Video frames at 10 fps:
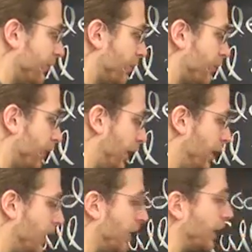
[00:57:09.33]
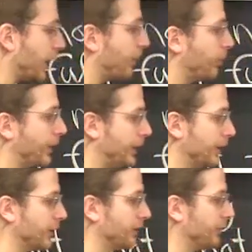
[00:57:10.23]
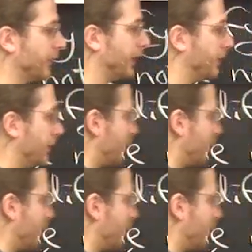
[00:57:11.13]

subtree, got to point here instead.